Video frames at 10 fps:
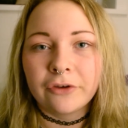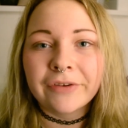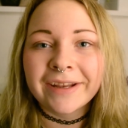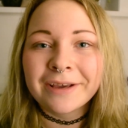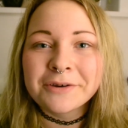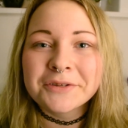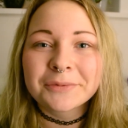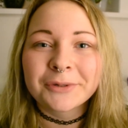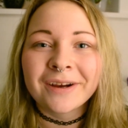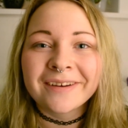videos
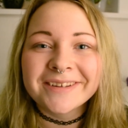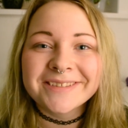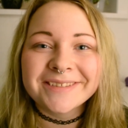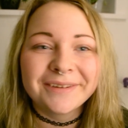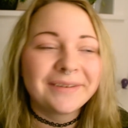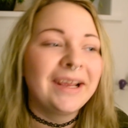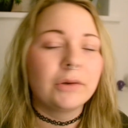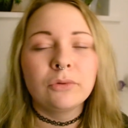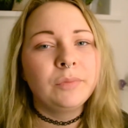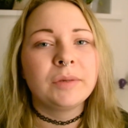were hearthstone
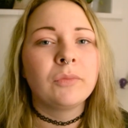there will be